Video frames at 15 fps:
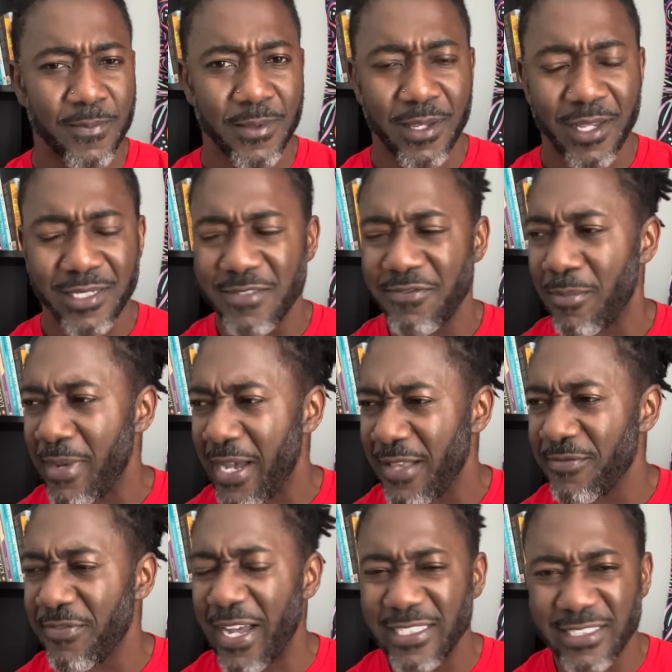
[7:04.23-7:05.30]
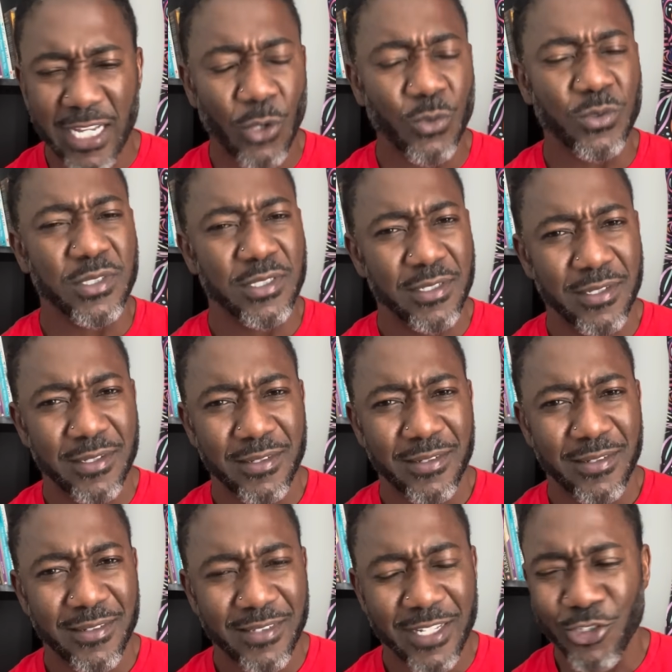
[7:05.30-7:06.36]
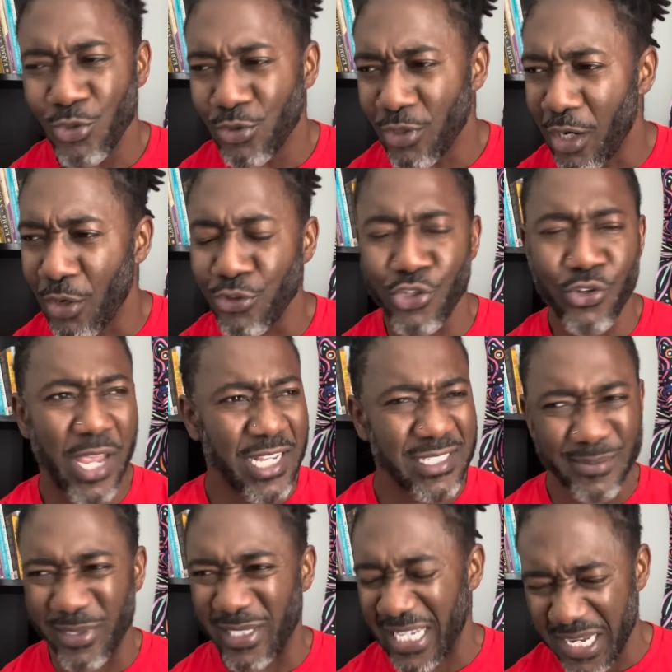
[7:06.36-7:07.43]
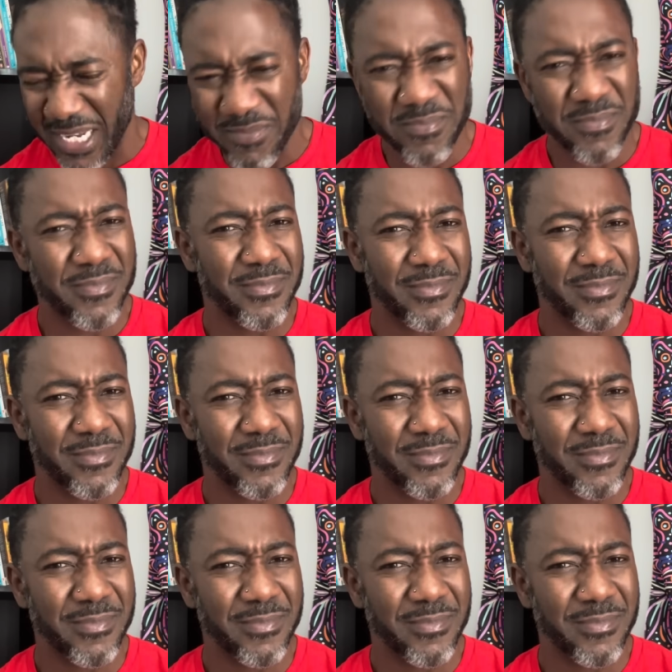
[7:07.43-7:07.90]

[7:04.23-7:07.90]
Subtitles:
Because if a man finds out that you're talking to your ex about him,